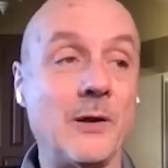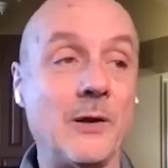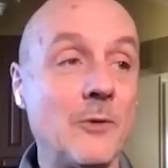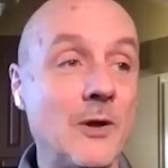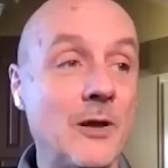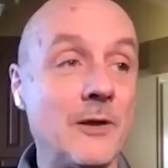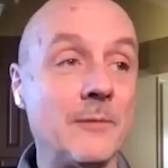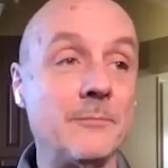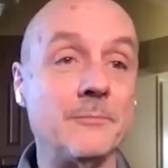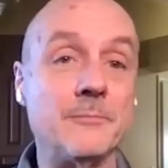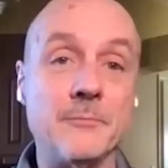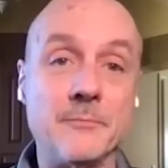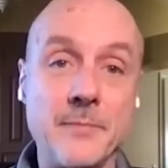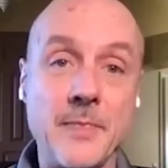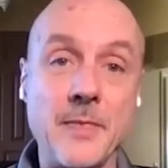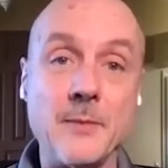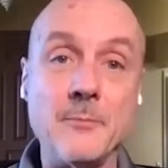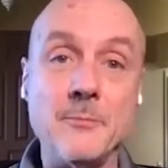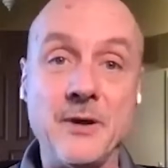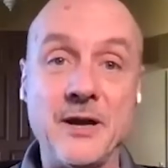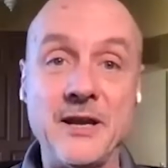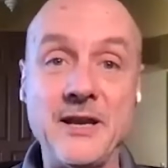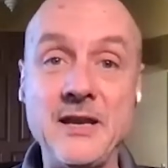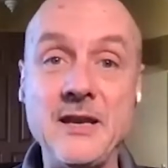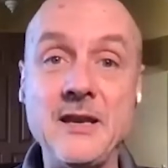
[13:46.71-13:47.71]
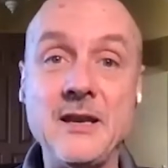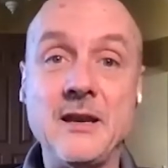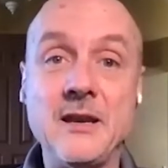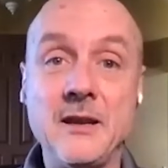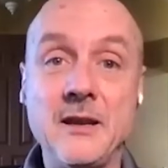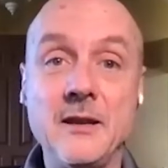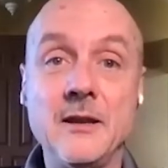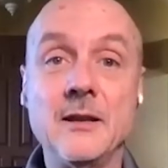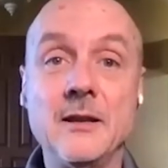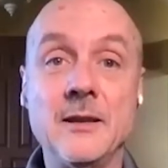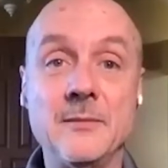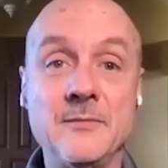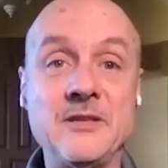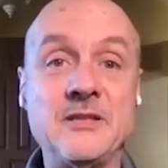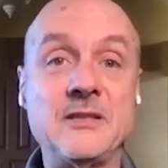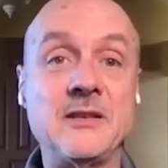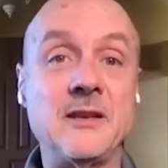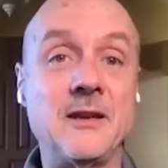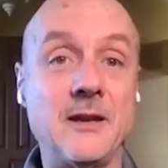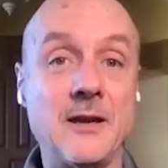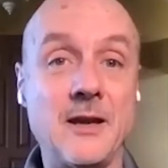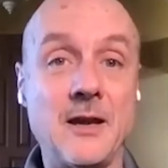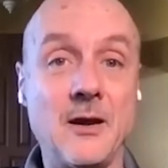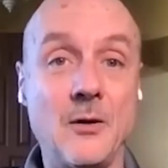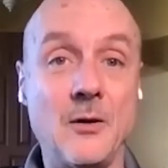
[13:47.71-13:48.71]
Well, buddy, let me tell
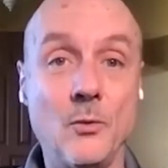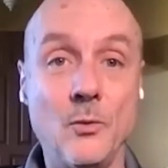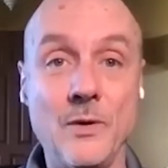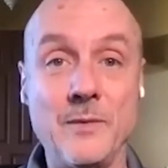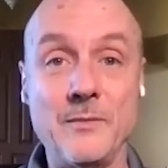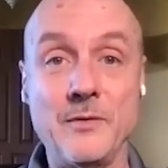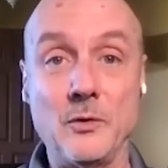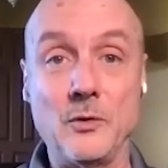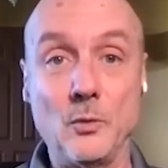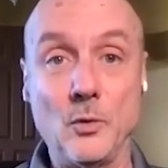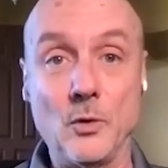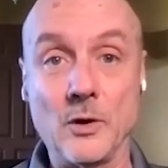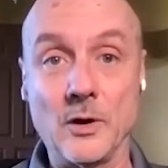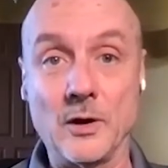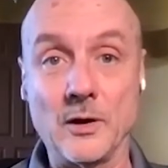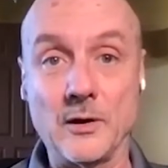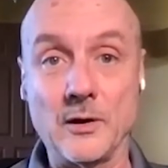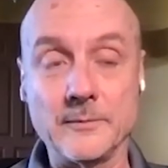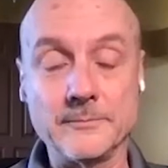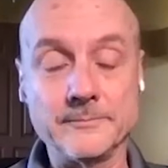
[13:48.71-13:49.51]
you how women work.